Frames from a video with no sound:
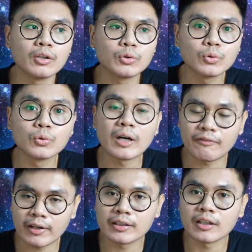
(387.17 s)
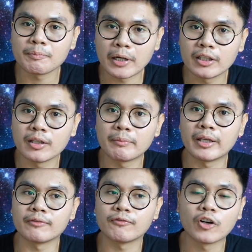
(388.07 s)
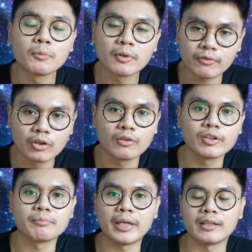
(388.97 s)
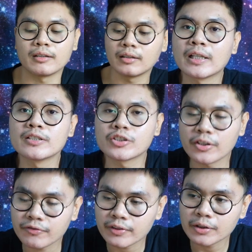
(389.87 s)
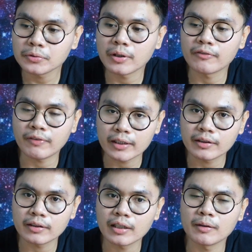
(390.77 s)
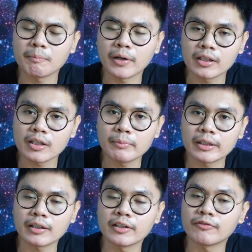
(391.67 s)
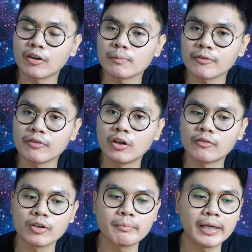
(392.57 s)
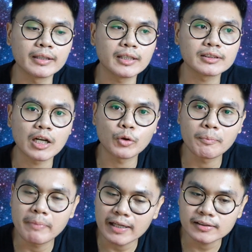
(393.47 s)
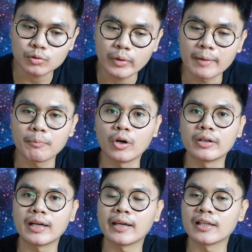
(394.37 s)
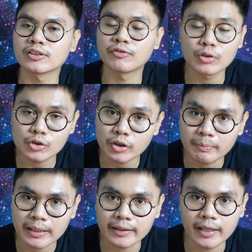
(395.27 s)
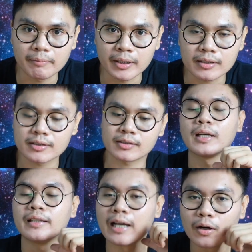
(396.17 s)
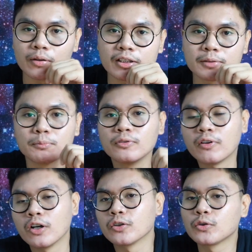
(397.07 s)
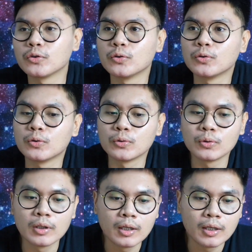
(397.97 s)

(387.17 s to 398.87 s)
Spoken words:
to a federal parliament form of government. Shifting to a federal parliamentary form of government is our best weapon against future pandemics. Now, let's move on to